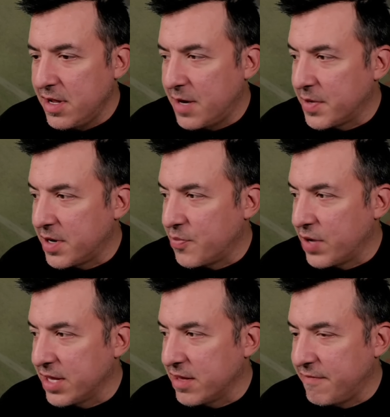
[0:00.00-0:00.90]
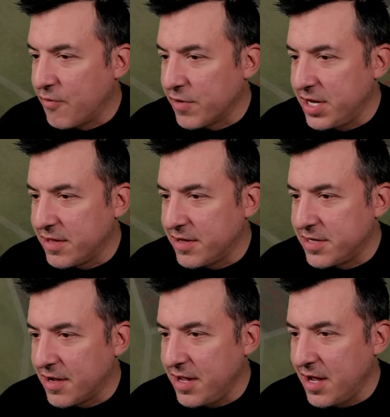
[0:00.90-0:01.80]
And I'm going to bring the 14th
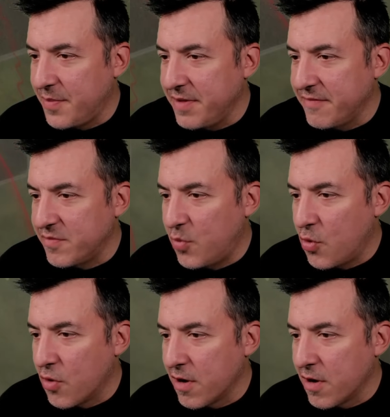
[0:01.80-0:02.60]
Kentucky up even more.